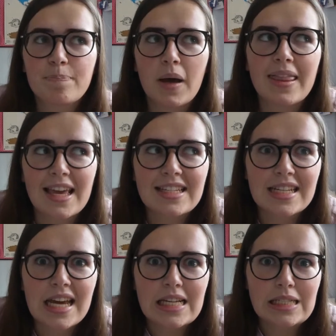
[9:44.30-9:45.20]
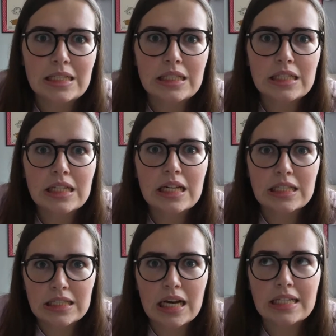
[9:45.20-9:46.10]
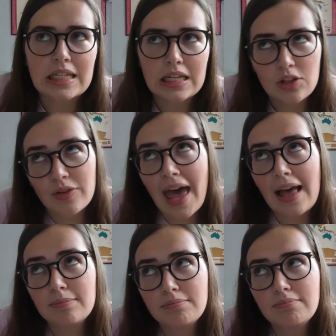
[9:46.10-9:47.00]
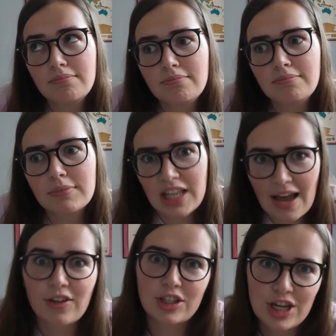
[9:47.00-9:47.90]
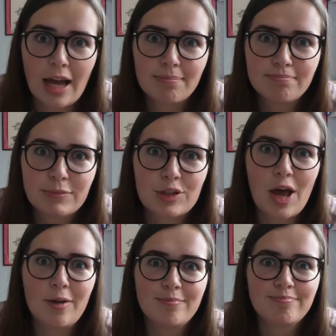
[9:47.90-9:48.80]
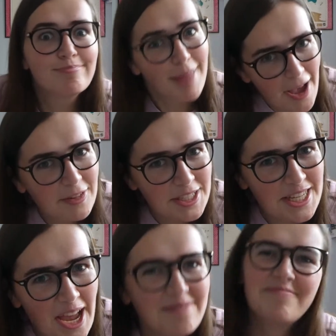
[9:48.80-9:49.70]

but at the end of the day, it's still a society, and you're there to have a good time. So have a good time,